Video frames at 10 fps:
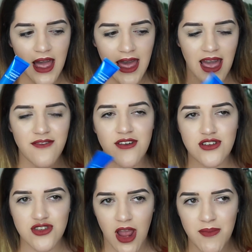I have
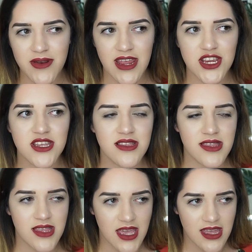combination
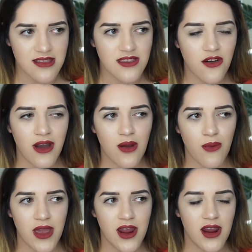skin so I
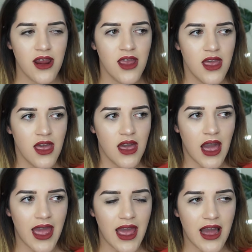wear
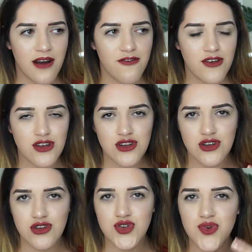I have
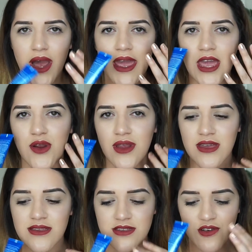dry
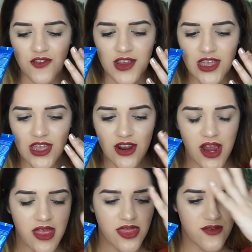areas over here
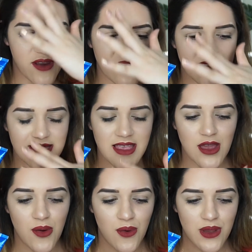and then the rest is
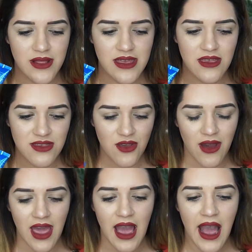like oily so
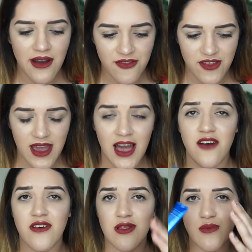I have to
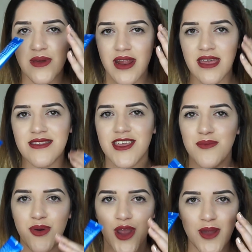have a
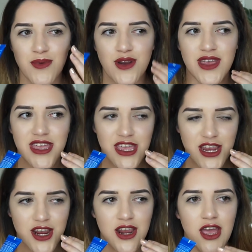luminizing primer
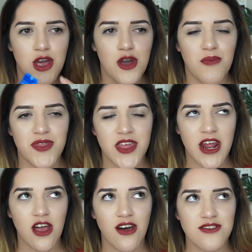here but then
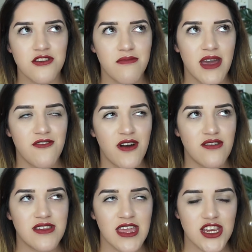I also my
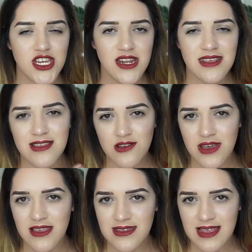foundation is
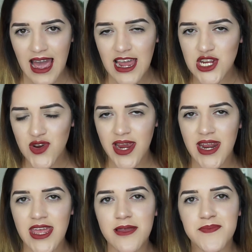is
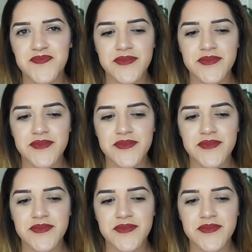hydrating